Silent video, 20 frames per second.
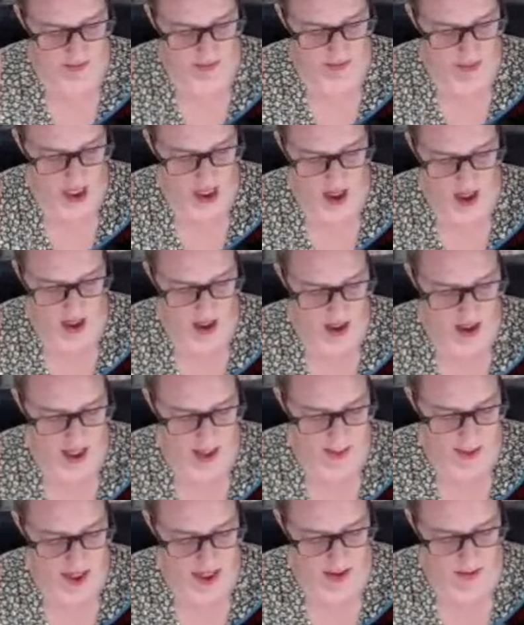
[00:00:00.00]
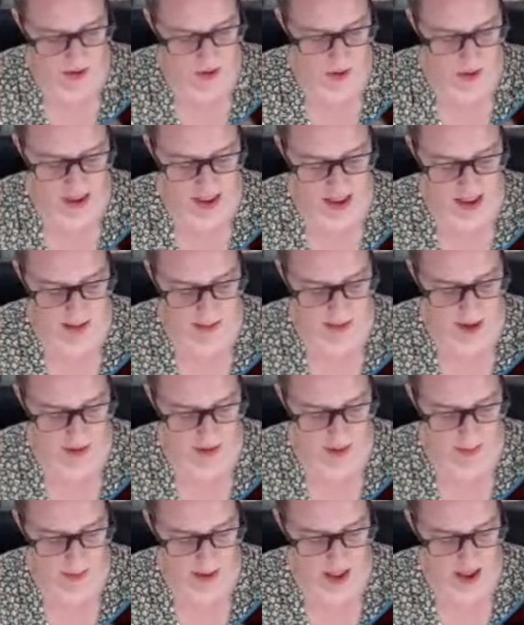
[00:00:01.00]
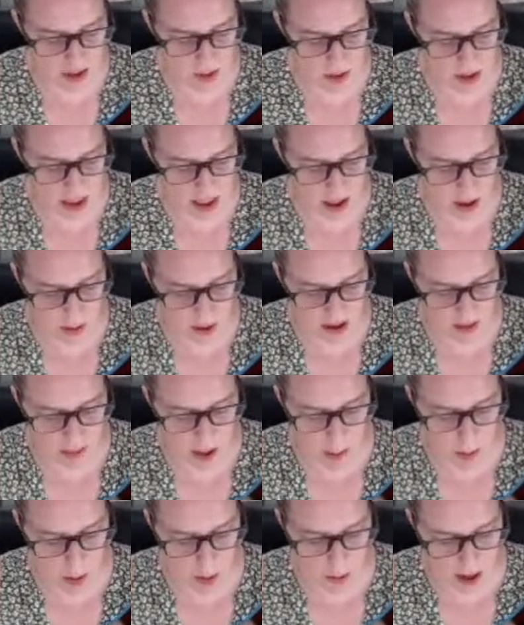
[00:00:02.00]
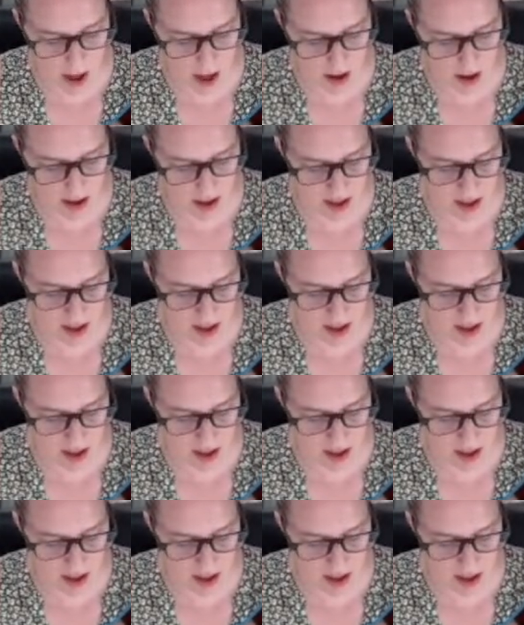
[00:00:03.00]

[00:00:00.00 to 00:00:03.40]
lemon lime twist and berry burst with a little bit of bubble bath.